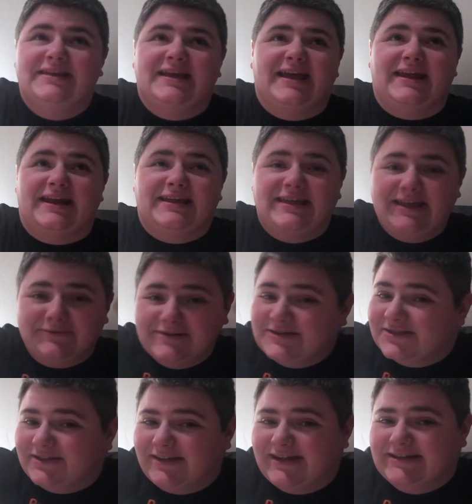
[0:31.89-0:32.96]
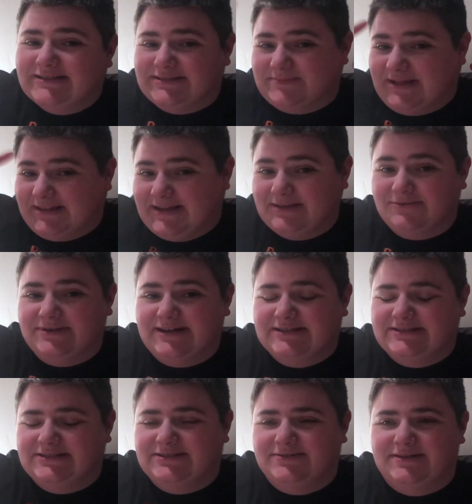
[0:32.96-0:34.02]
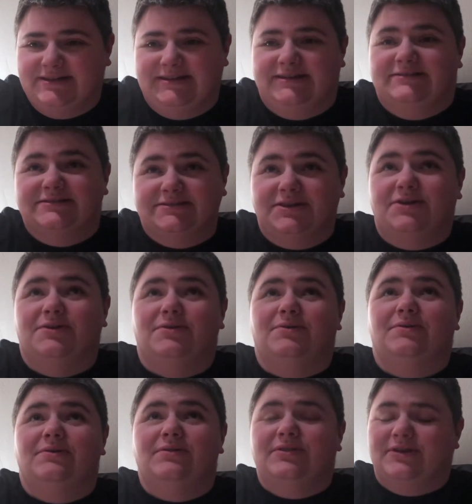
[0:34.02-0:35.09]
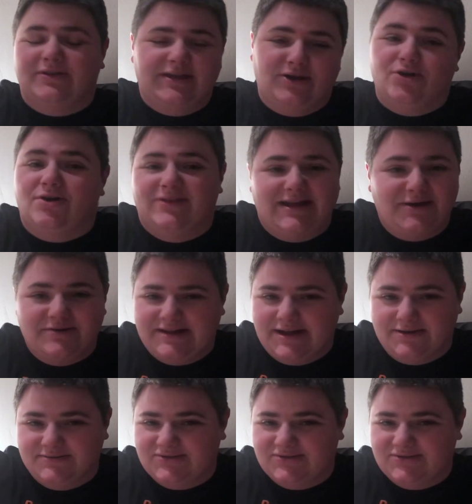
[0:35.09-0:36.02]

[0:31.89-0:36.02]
and I can't reach the lights, and my landlord has to do it, and so they're all out now.